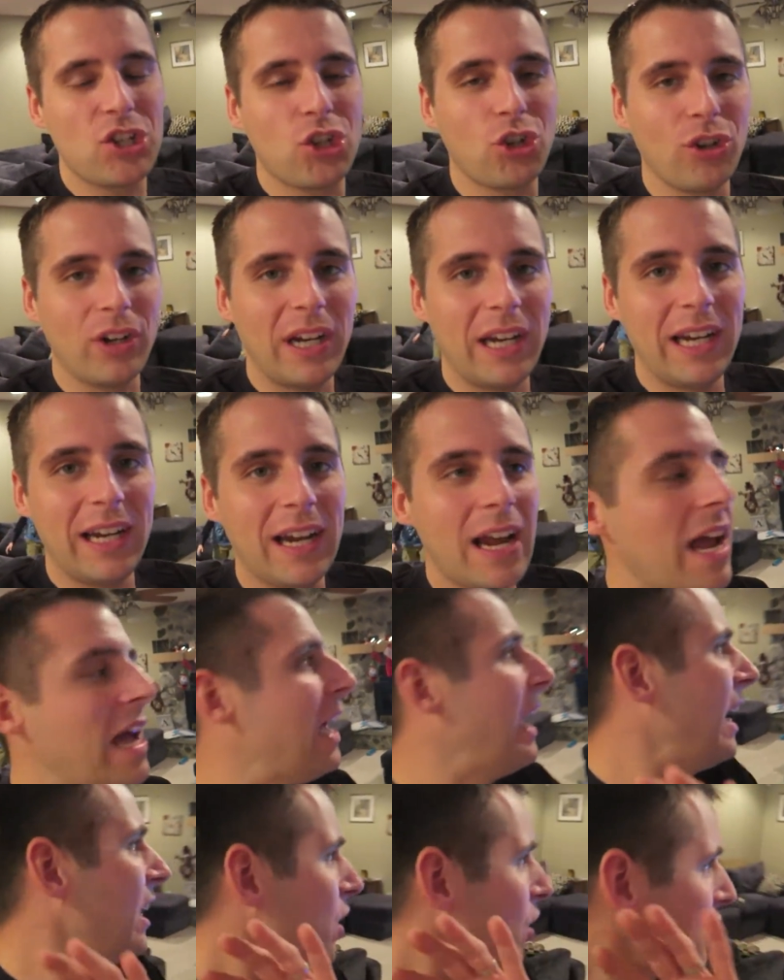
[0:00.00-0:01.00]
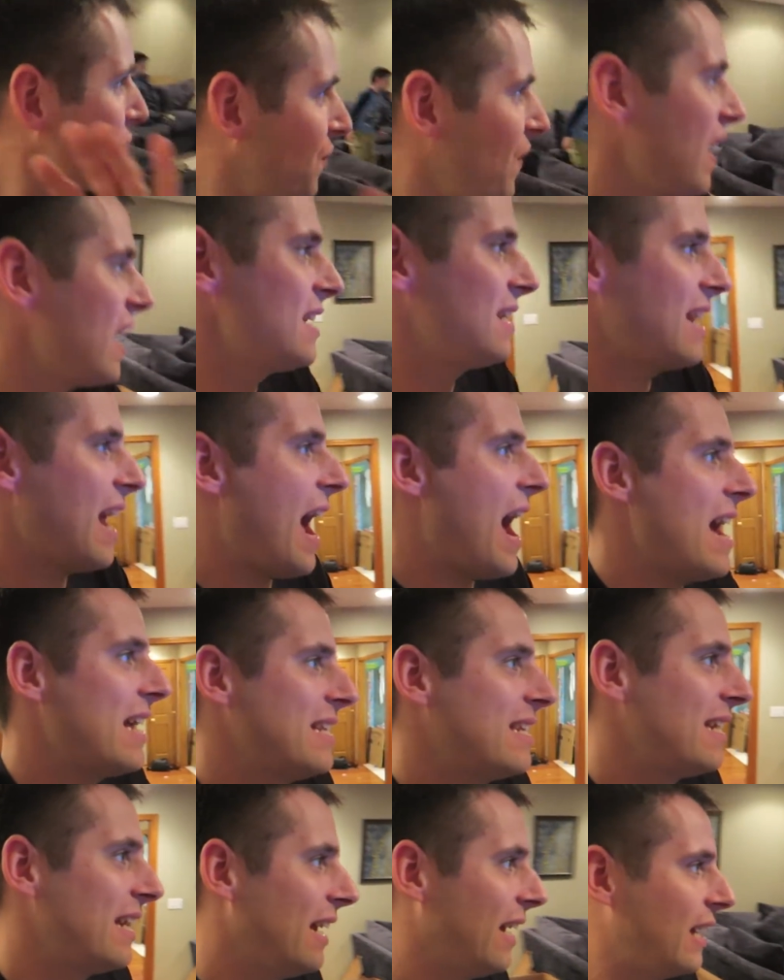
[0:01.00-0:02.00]
the tree. It looks
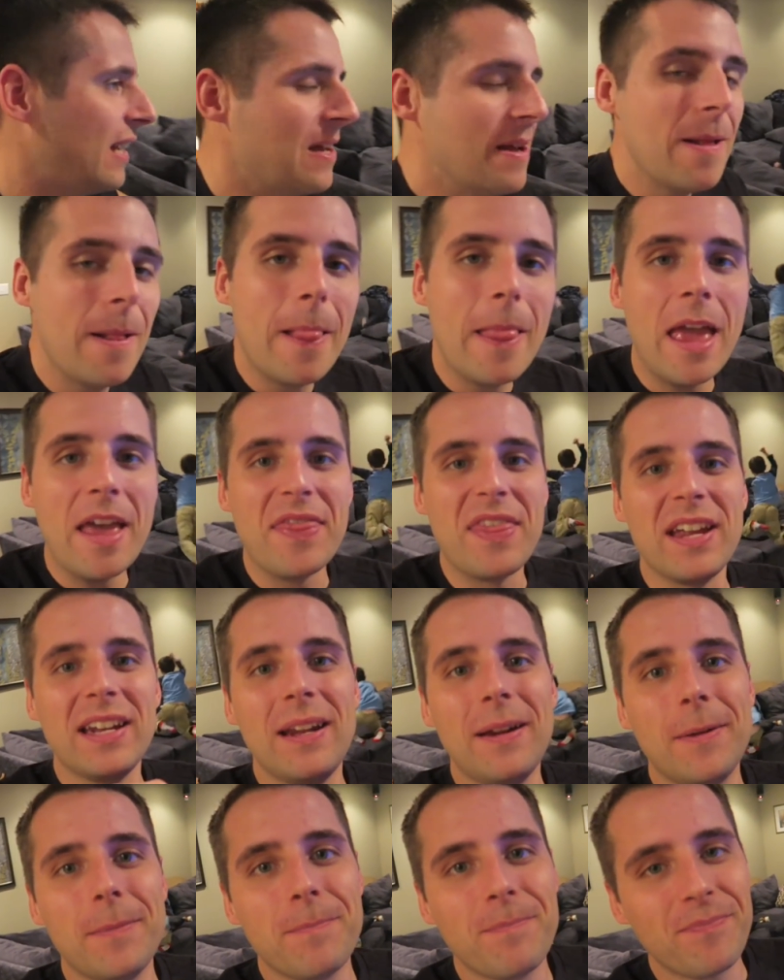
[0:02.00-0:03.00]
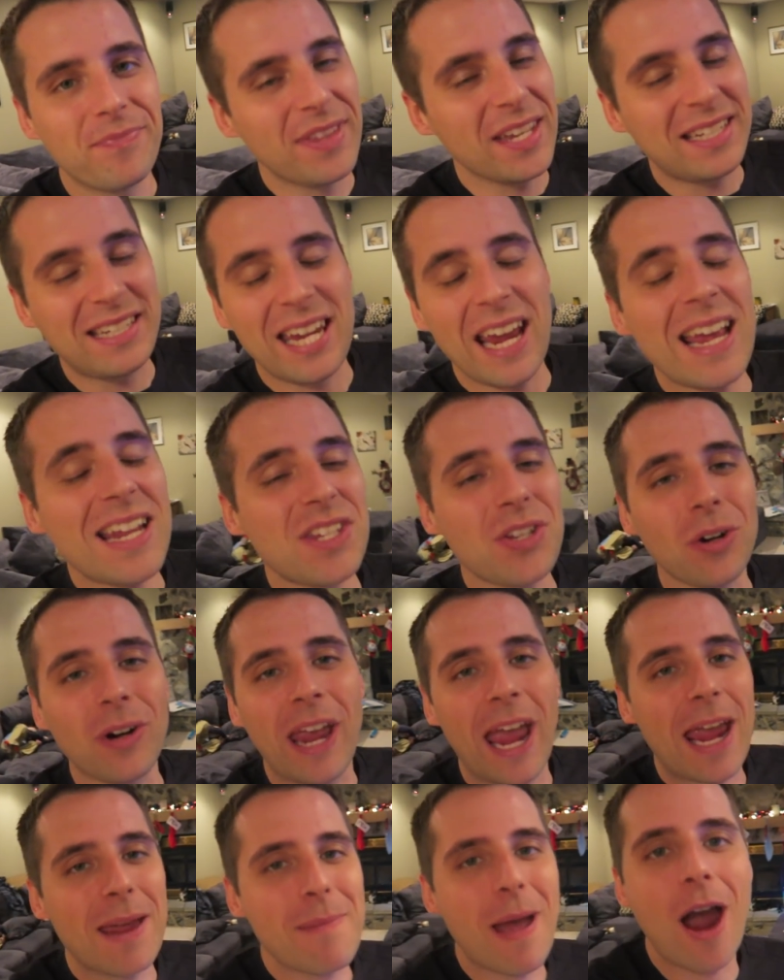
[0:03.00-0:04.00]
fantastic. The
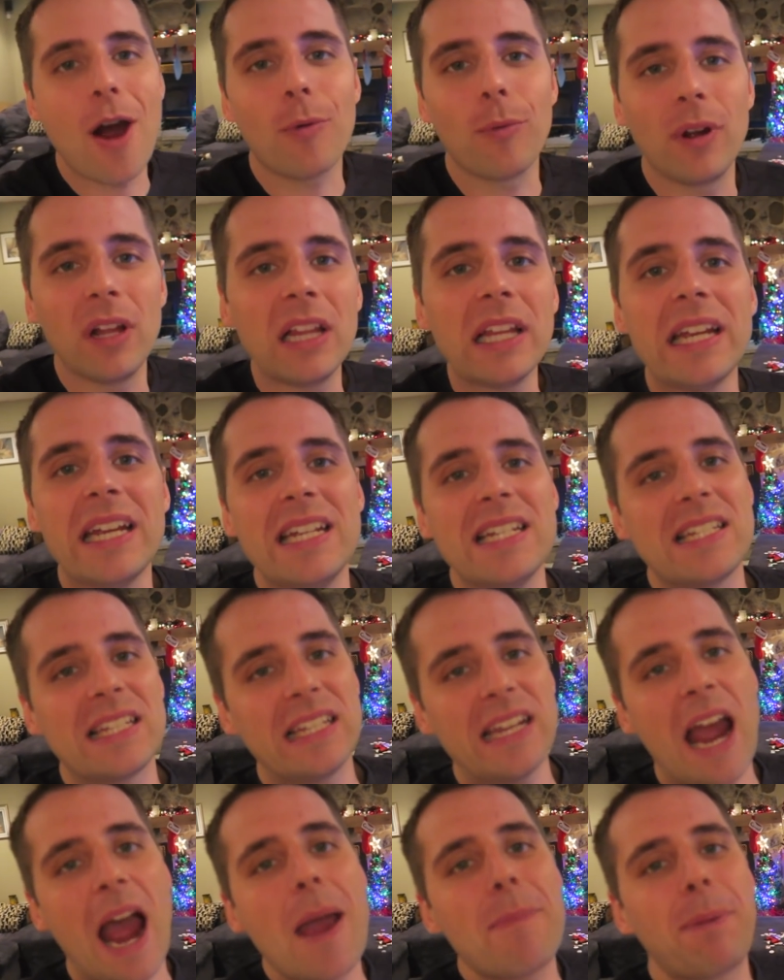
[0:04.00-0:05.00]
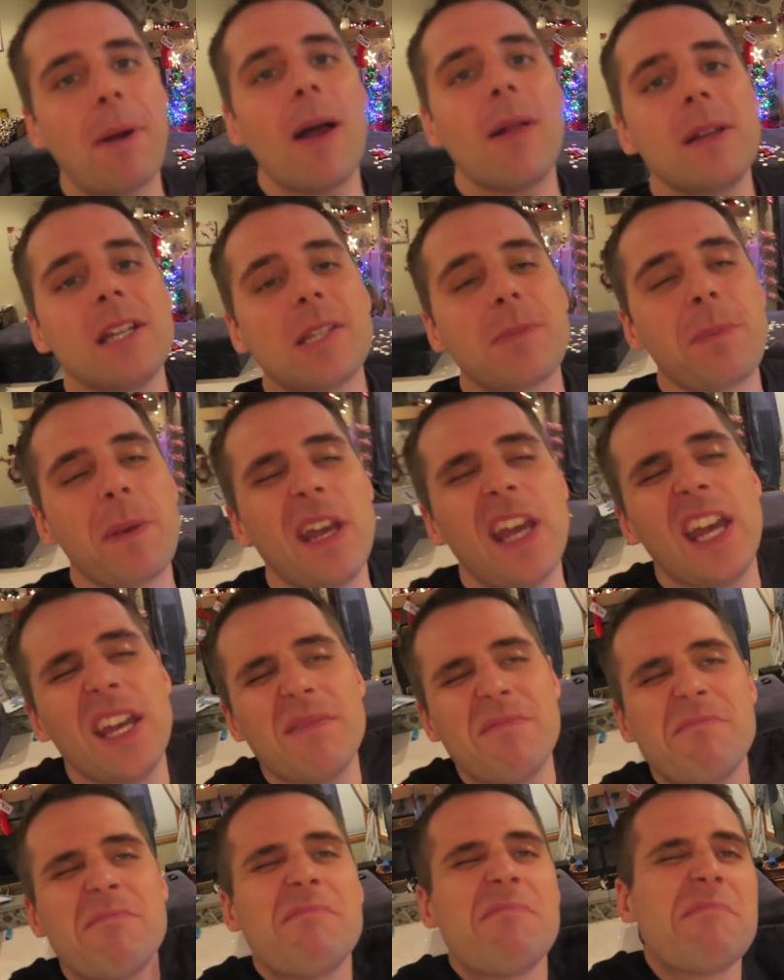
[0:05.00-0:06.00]
tinsel came out really easily. I probably
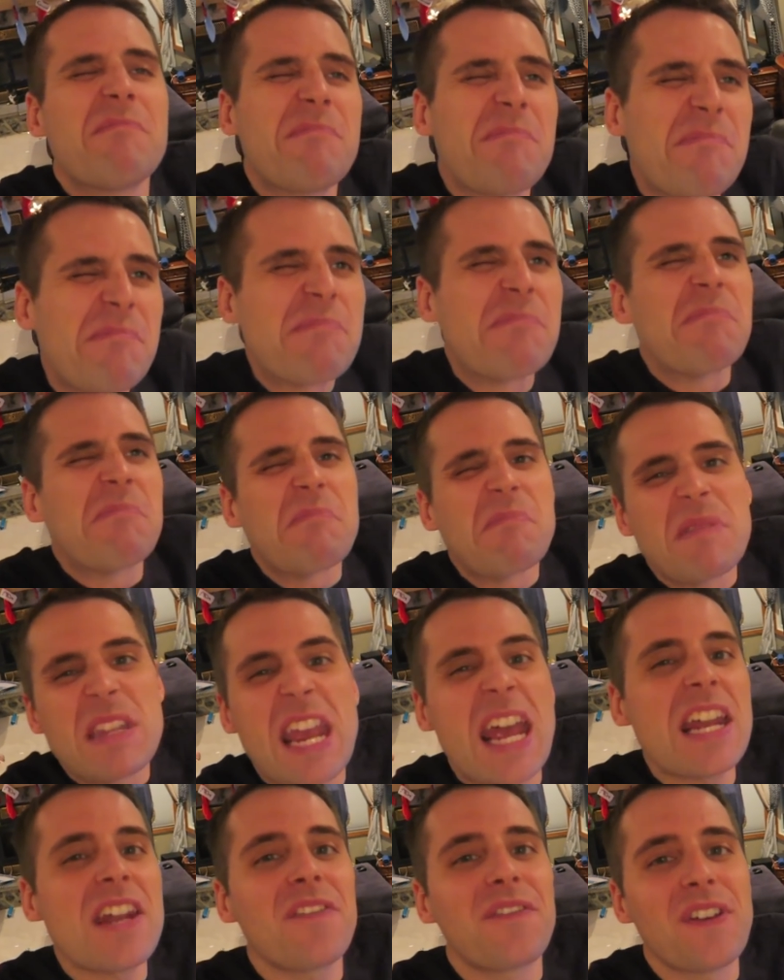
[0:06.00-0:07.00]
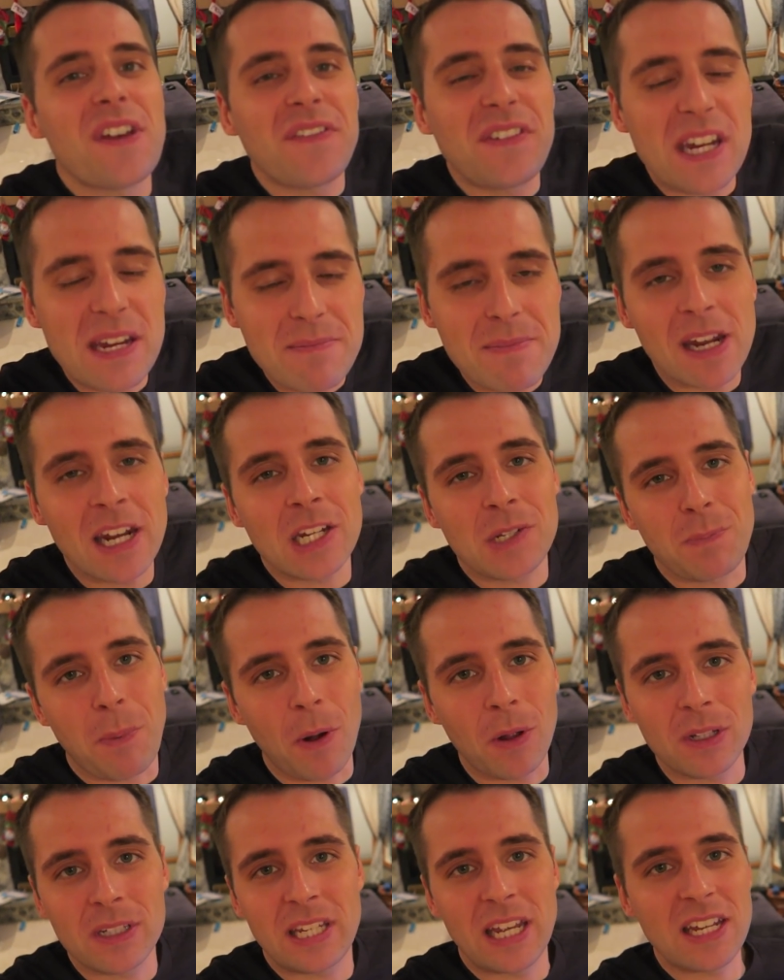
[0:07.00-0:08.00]
spent 10 to 15 minutes
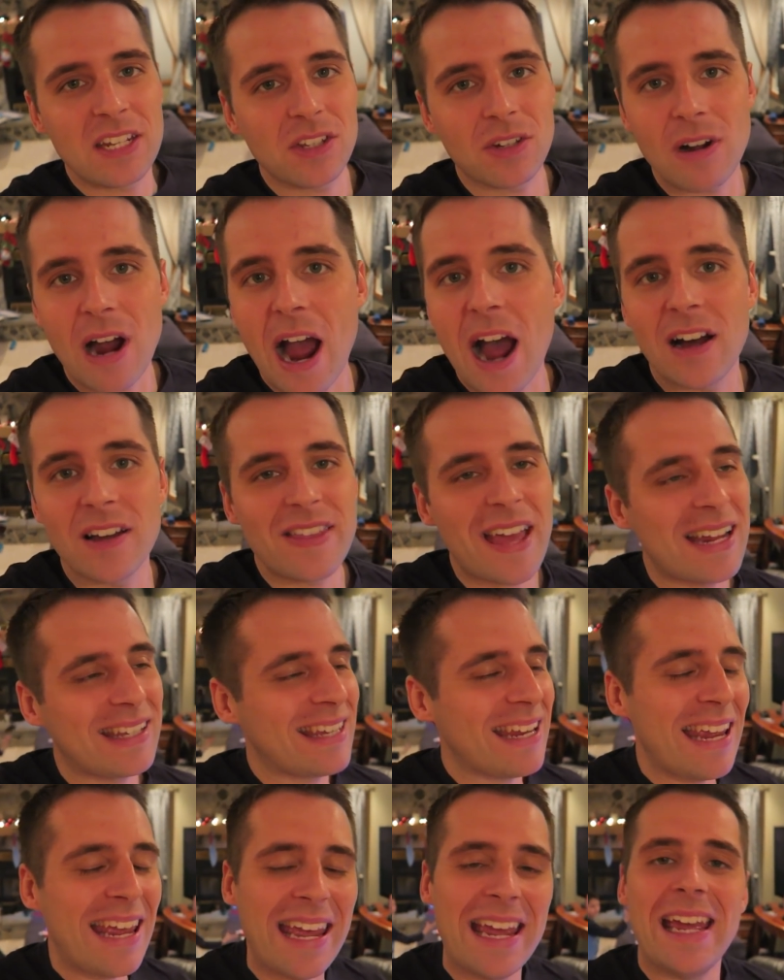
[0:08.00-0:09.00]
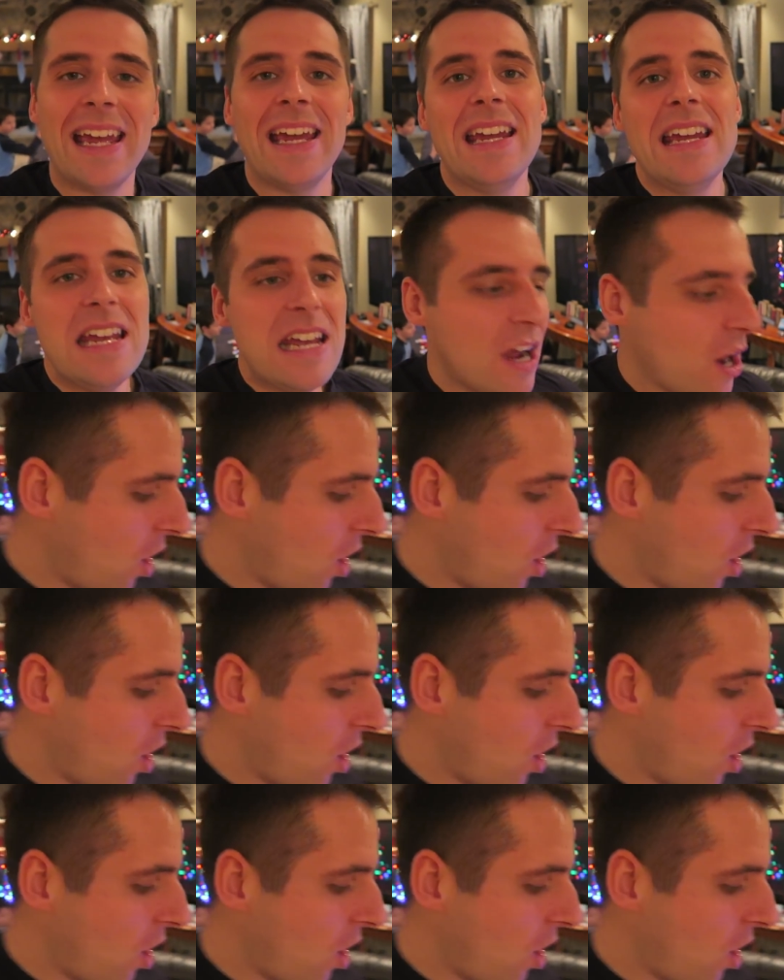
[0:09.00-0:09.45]
pulling tinsel out. That's it.